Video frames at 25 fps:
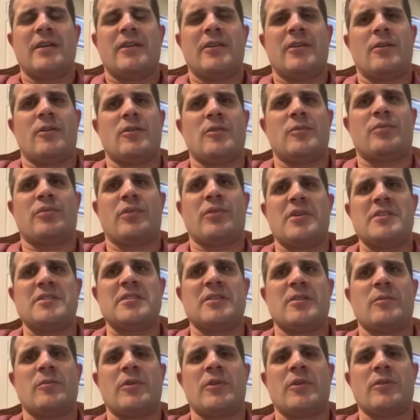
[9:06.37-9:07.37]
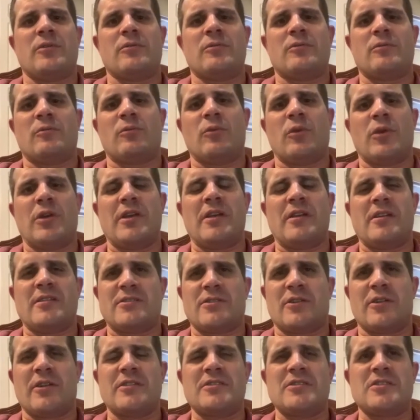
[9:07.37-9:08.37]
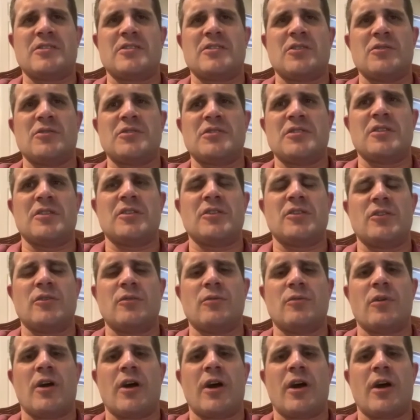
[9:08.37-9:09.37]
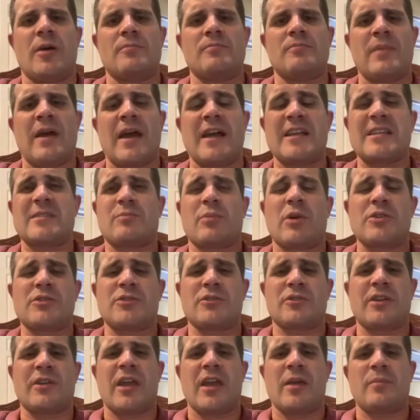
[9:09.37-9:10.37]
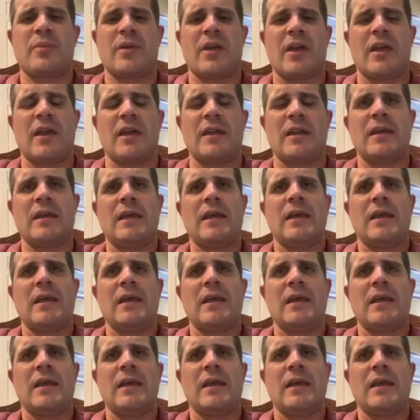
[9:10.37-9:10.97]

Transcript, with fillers: you know, the president, we were really starting instituting a new uh, max pressure campaign.